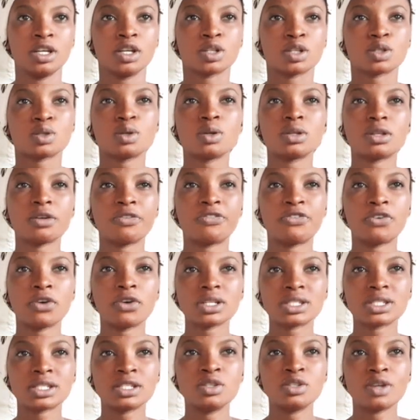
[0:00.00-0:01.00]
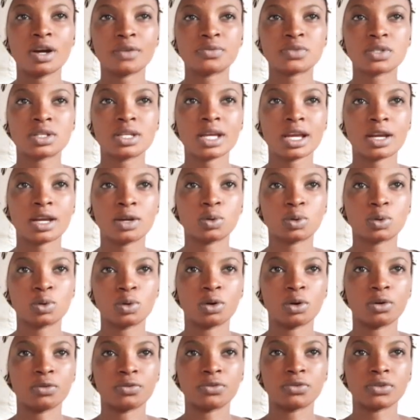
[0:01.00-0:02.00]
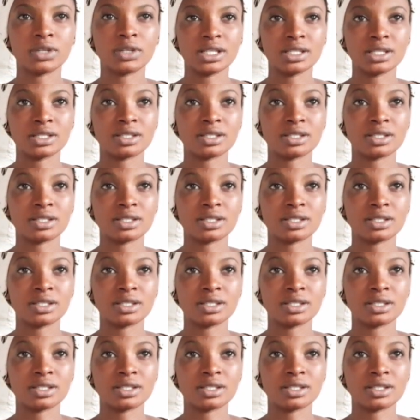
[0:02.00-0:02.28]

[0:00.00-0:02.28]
So the first thing you have to take note of